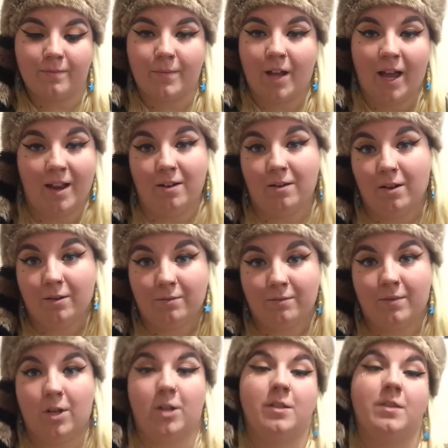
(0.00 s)
I don't know.
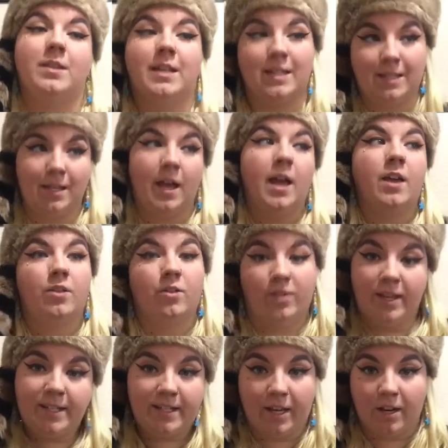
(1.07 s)
Or this
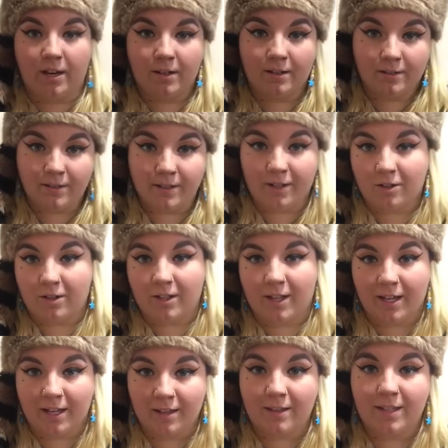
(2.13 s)
year,
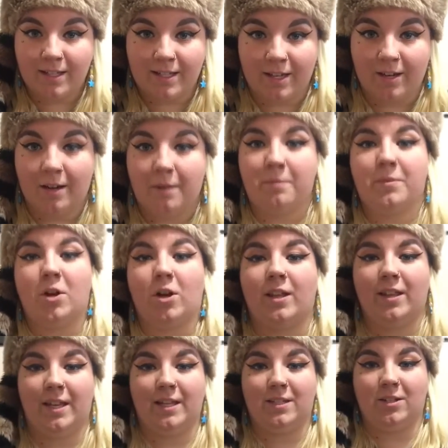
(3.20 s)
literally, this year, I'm
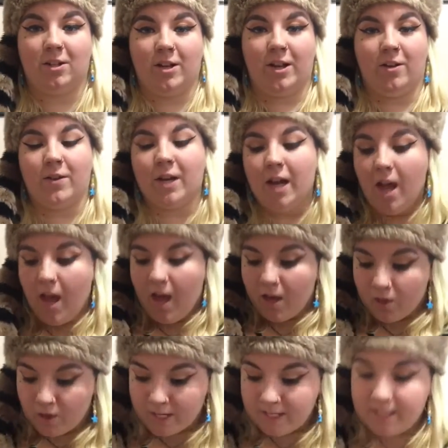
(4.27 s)
talking like it's already over.
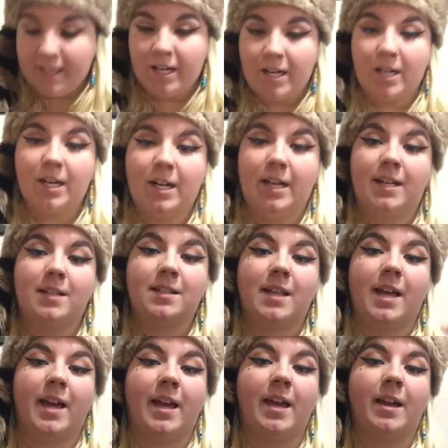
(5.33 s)
This year is
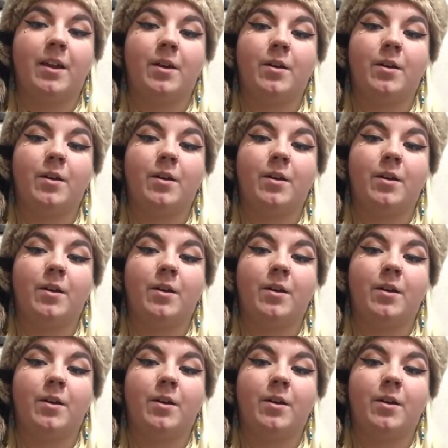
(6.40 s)
like,